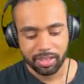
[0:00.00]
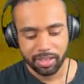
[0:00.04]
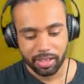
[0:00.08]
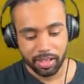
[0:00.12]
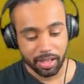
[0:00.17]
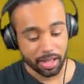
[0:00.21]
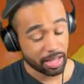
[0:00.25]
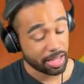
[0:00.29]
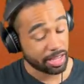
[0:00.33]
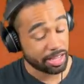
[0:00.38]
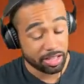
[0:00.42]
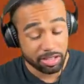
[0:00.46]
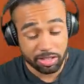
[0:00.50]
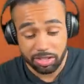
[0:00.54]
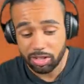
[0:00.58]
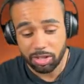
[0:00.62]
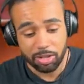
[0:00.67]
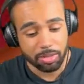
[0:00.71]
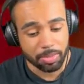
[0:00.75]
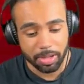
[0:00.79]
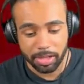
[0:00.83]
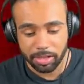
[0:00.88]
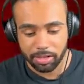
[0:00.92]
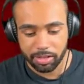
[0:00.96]
I assume,
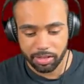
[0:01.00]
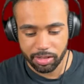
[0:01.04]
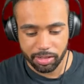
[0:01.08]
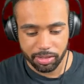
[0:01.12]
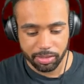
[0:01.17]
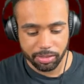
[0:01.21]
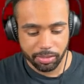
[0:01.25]
I don't know.